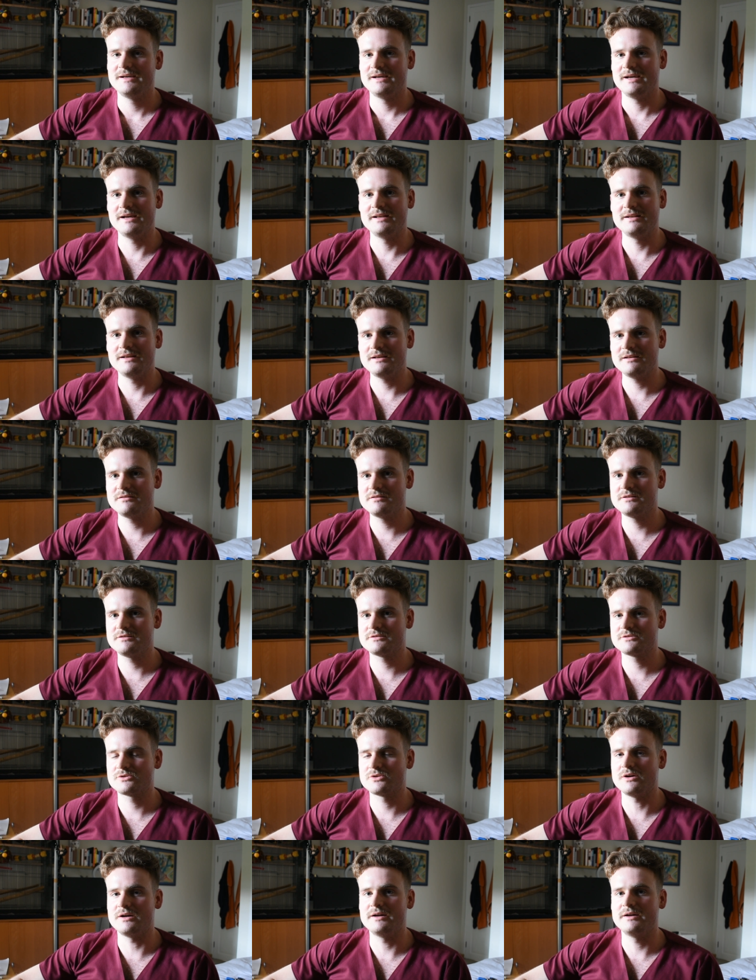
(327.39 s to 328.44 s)
And in this
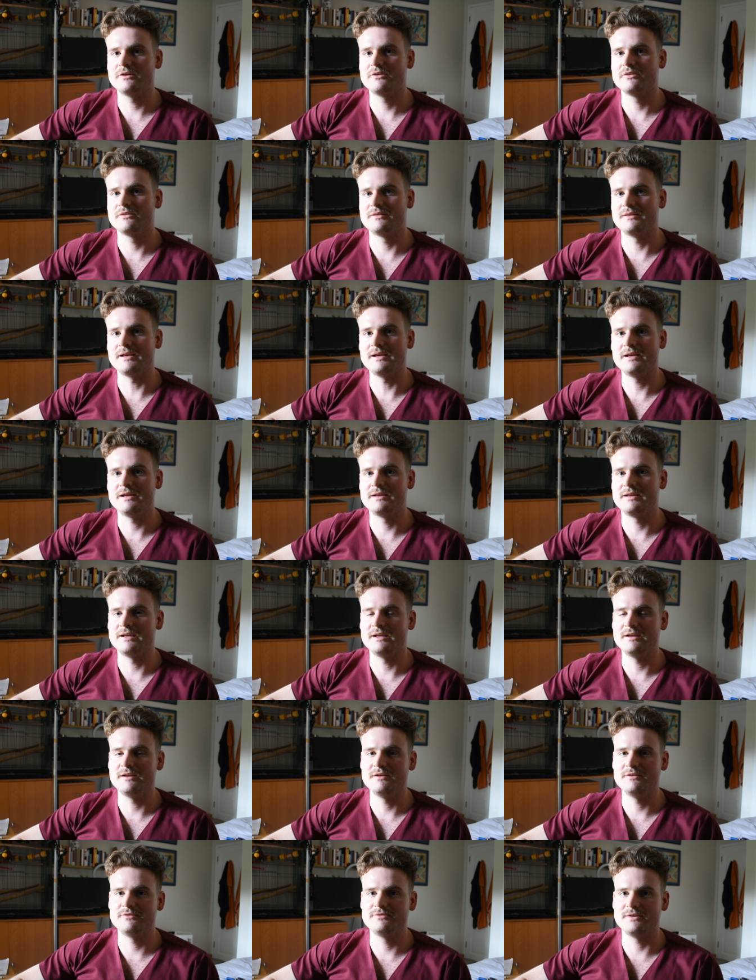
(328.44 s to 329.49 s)
trial, they
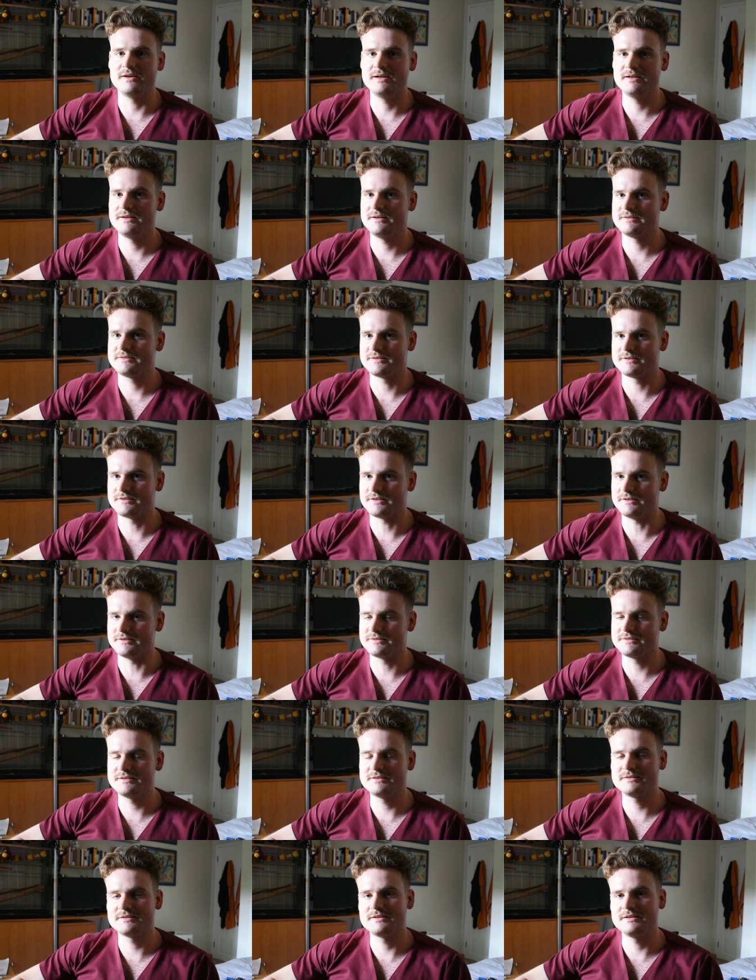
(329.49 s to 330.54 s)
gave N
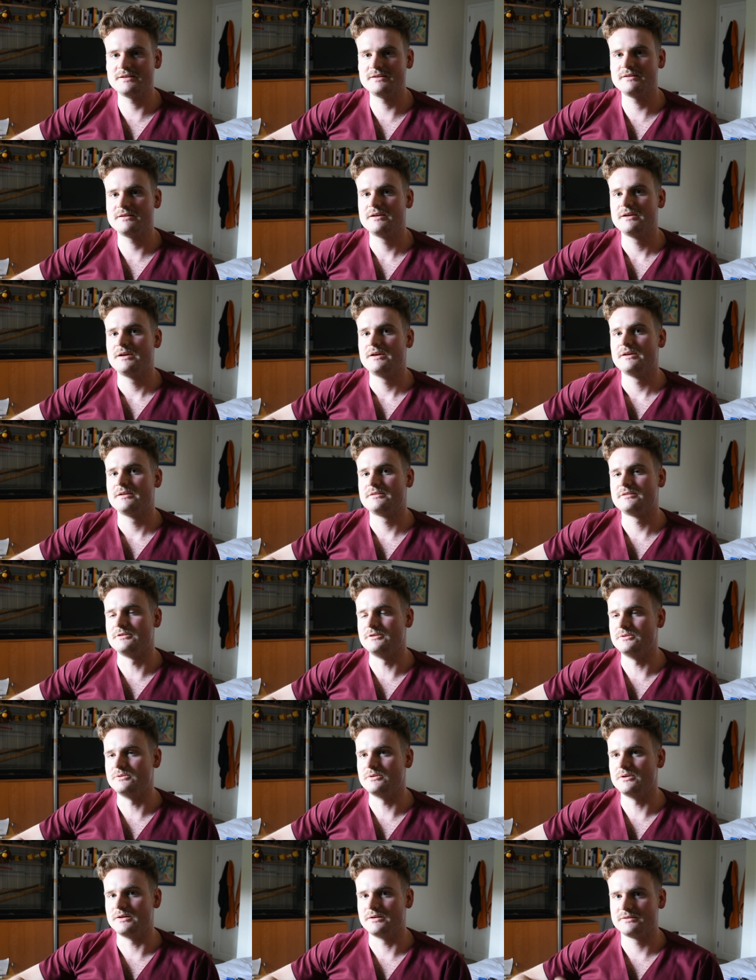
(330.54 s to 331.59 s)
acetylcysteine
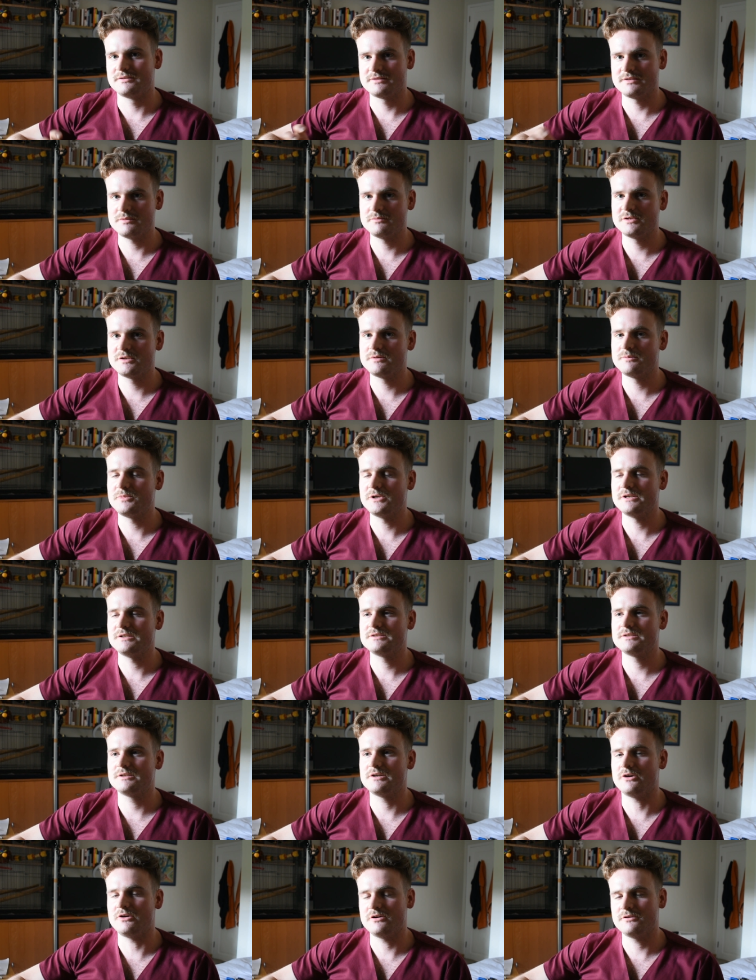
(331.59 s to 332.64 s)
to some of the
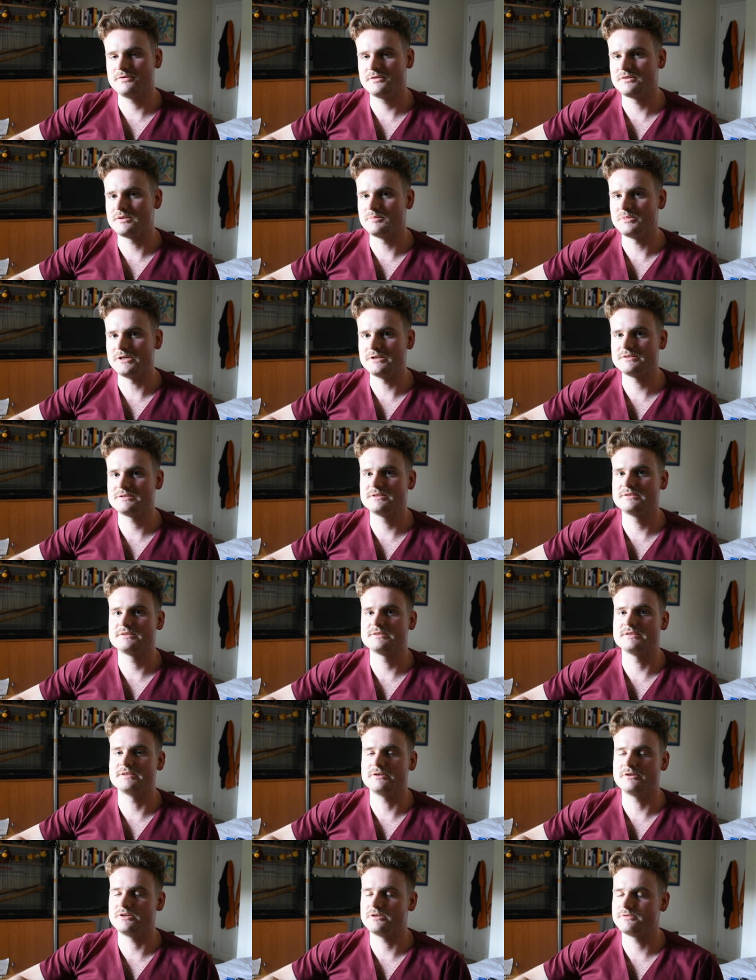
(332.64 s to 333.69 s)
patients, half of the patients,
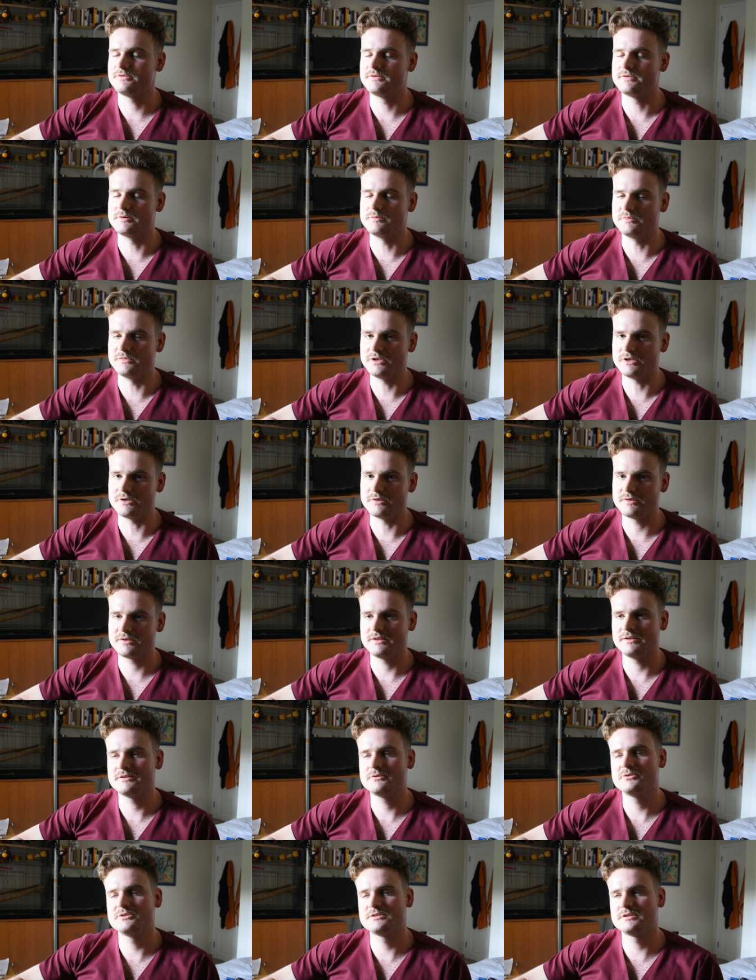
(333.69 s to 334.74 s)
and half of them not.
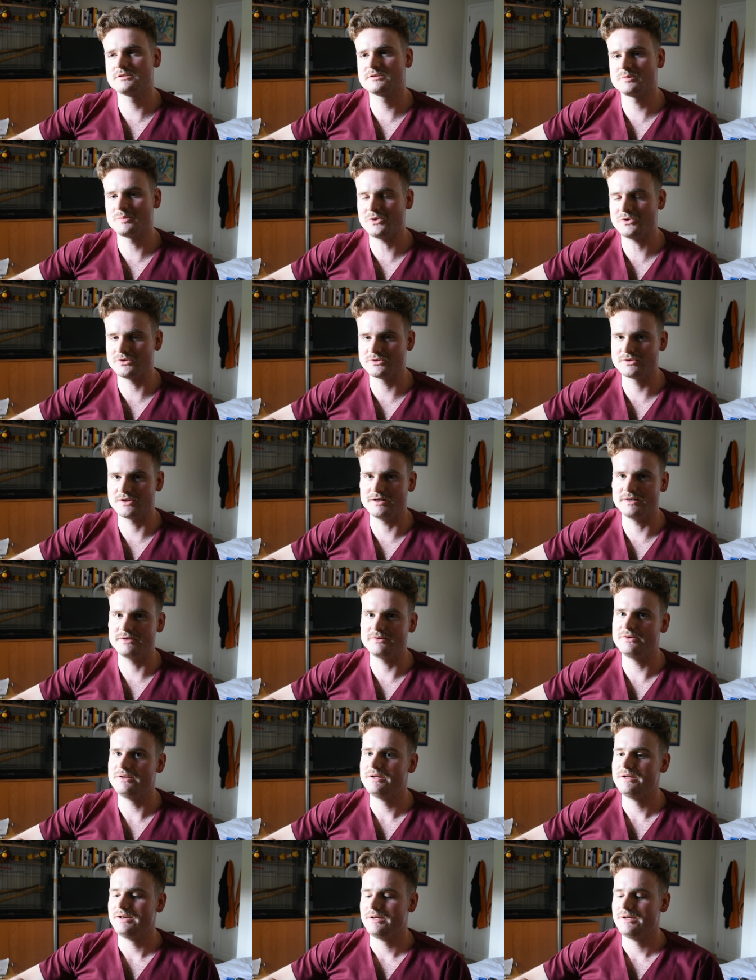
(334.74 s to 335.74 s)
It was a small trial.